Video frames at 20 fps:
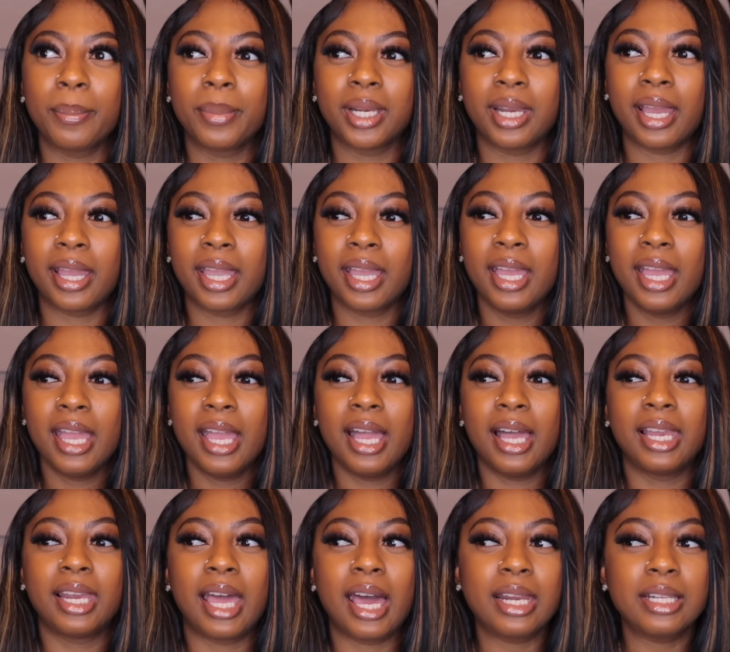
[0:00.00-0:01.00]
But, like,
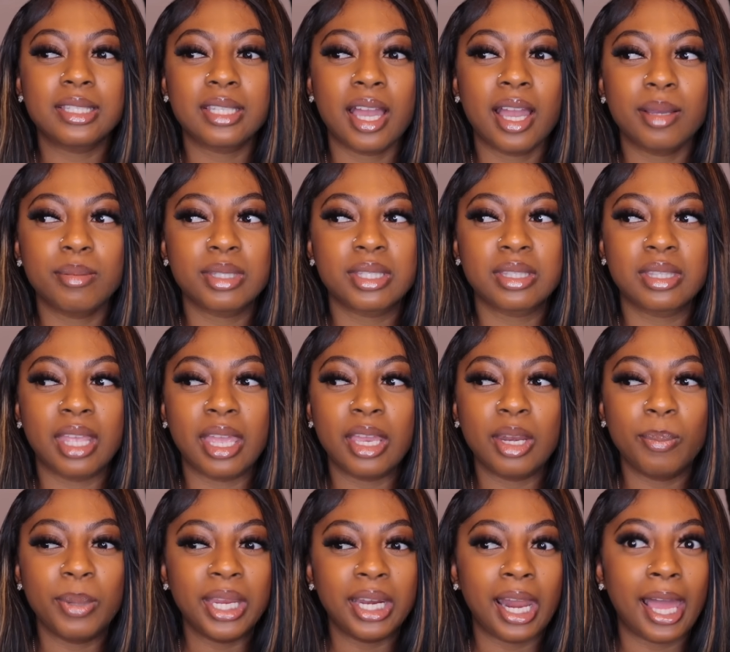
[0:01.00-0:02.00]
a lot of times,
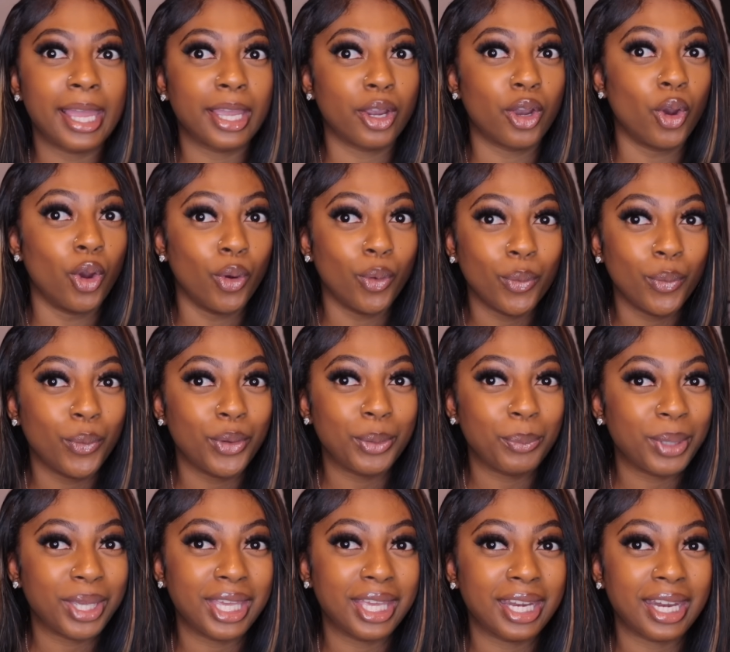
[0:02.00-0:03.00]
they'd be, like, cool in
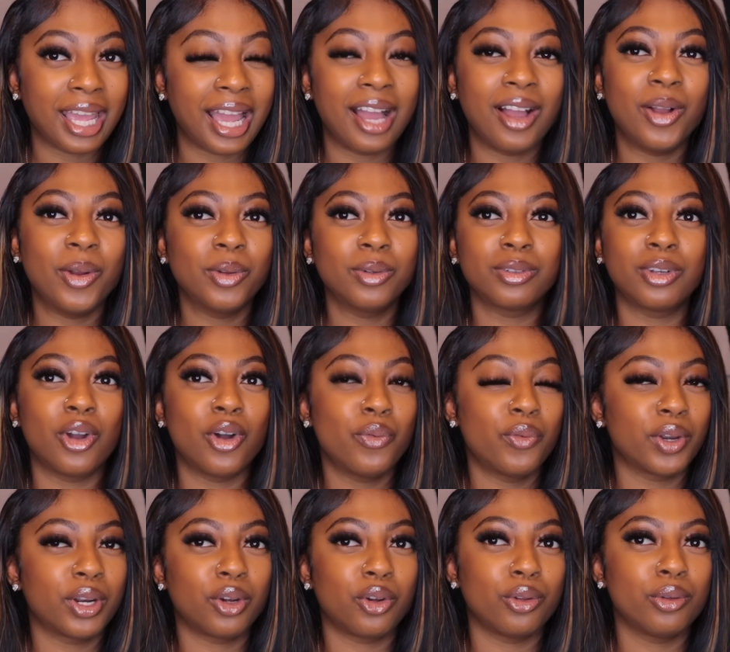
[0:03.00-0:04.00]
the beginning. I don't go
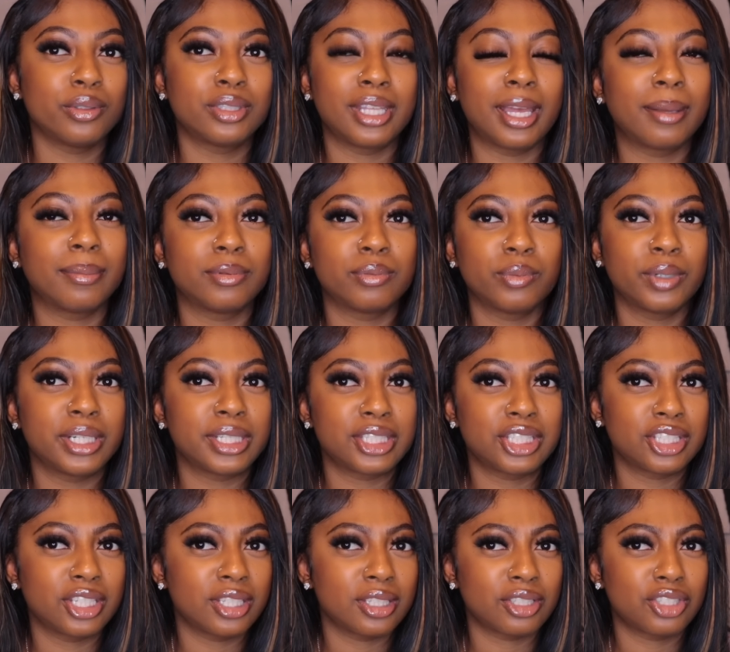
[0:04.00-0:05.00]
for the dudes that want
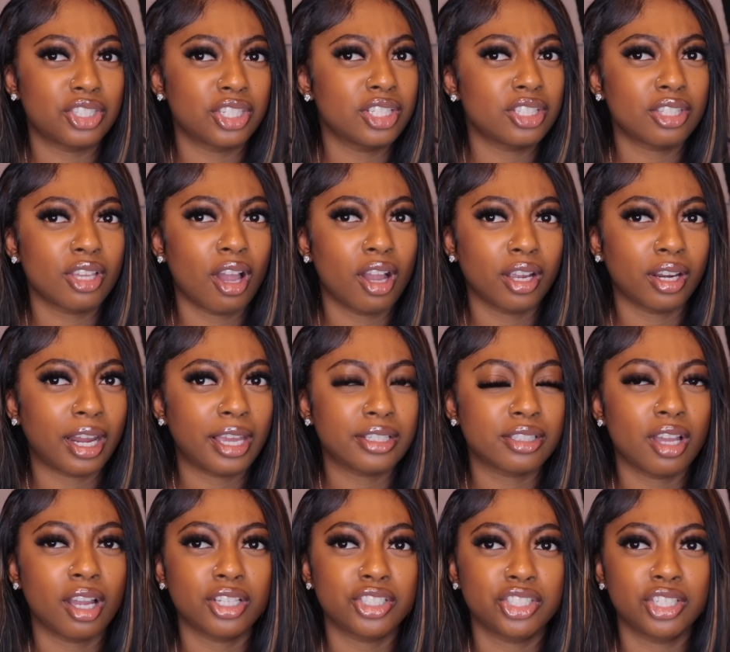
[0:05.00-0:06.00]
to shit talk, like,
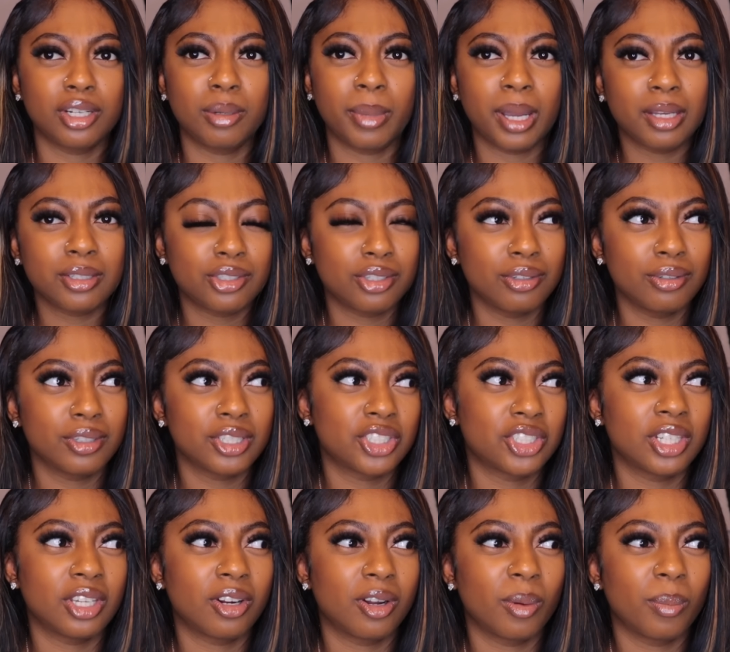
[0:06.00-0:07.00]
talk shit about you and
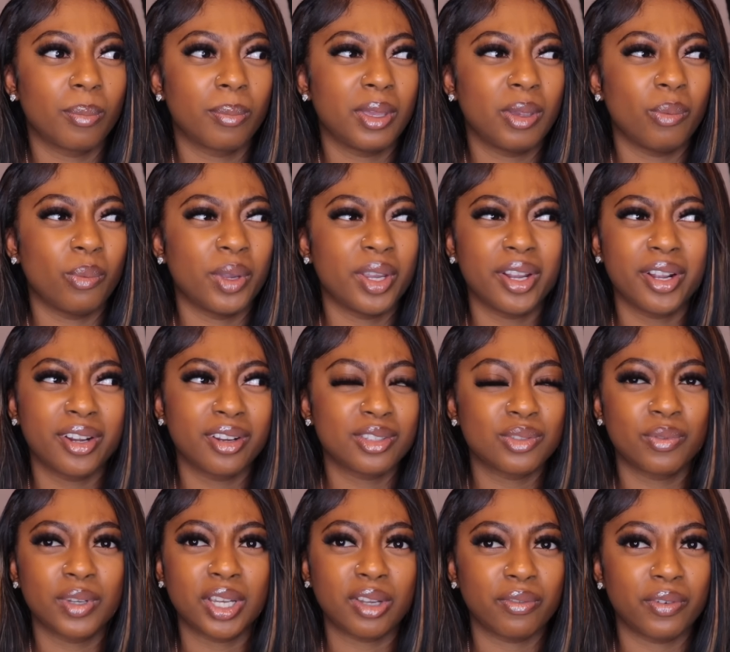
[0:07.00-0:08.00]
shit or be weird
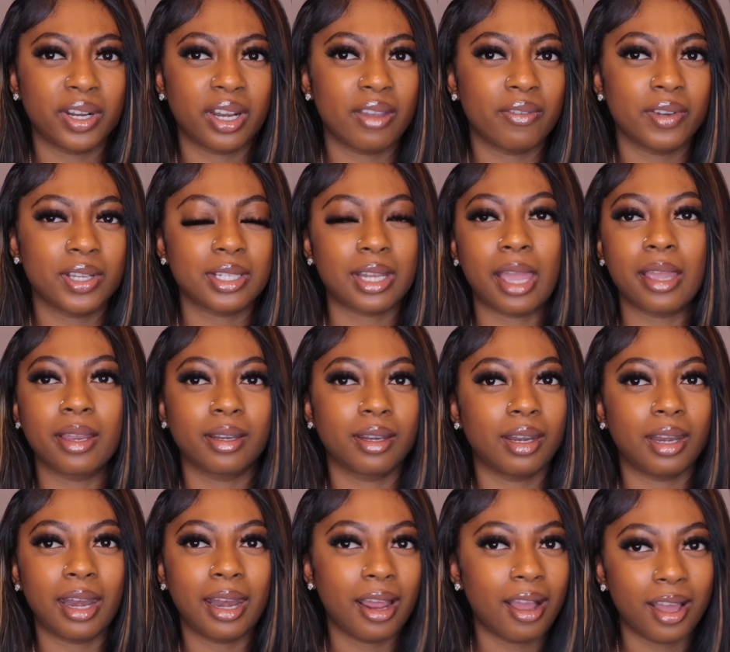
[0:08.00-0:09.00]
as fuck for their friend.
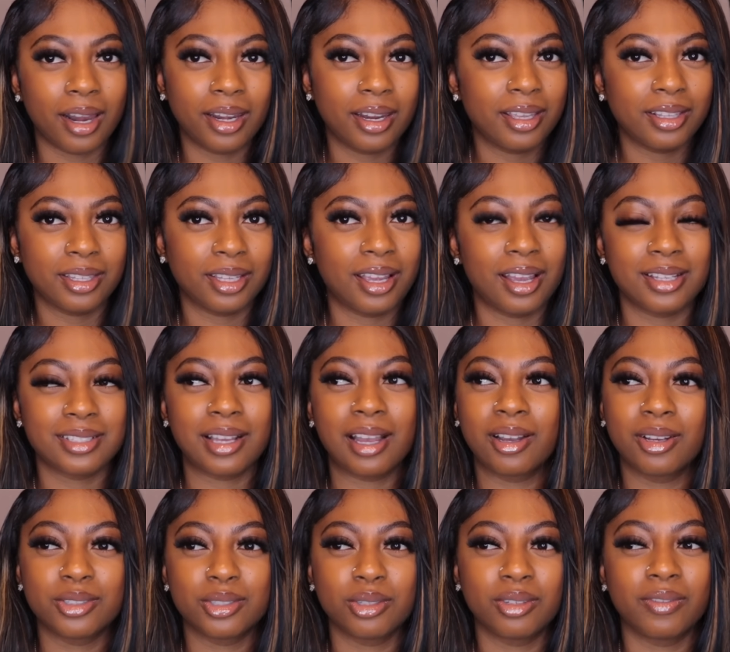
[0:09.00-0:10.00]
Like, no, that ain't the kinds I
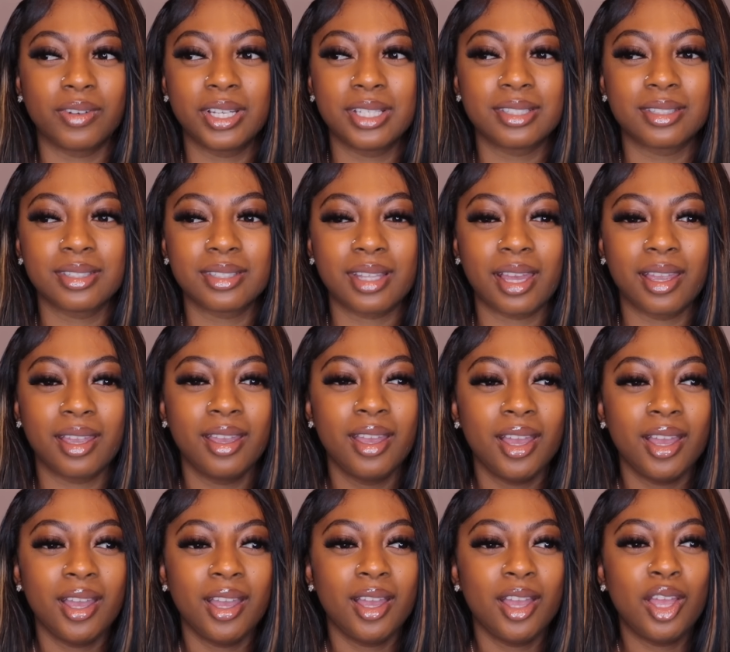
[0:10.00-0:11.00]
go to because it's, like,
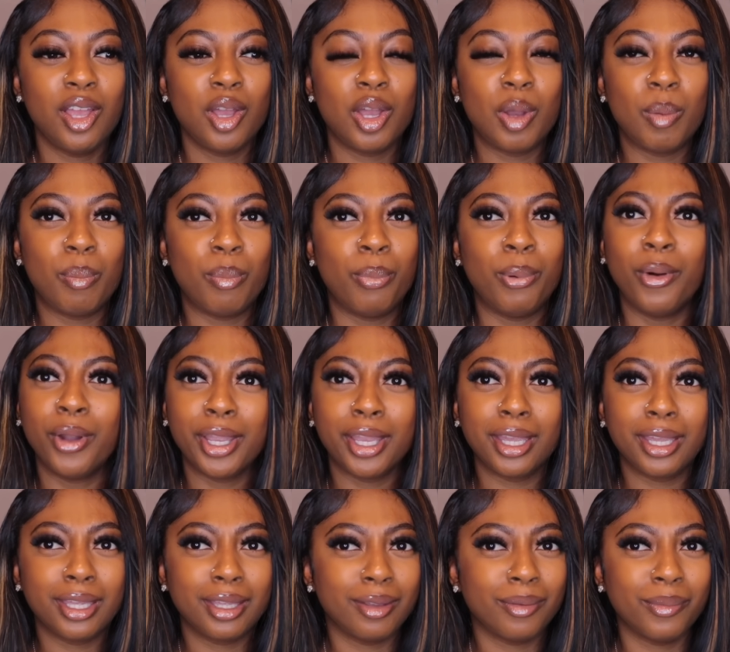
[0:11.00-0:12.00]

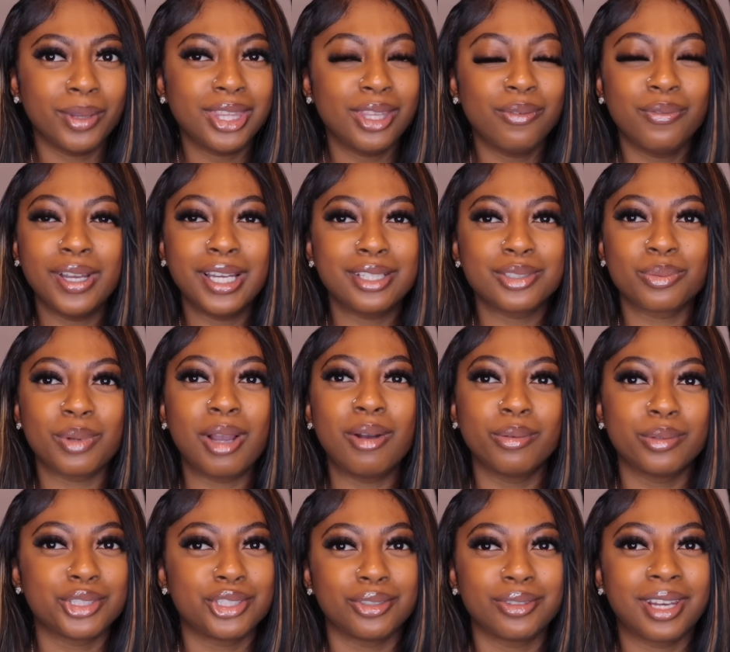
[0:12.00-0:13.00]
boy, what the fuck is
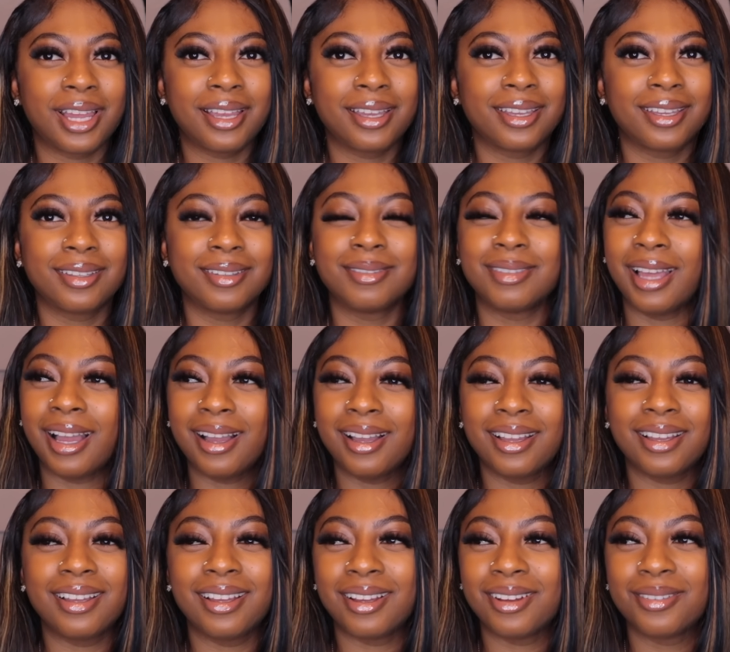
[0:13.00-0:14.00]
wrong with you? Like,
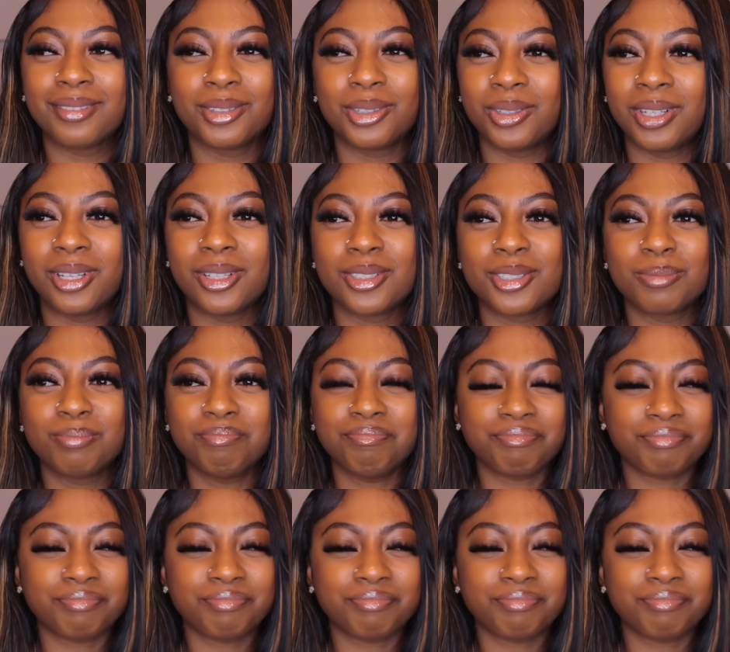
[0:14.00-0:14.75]
I don't do those.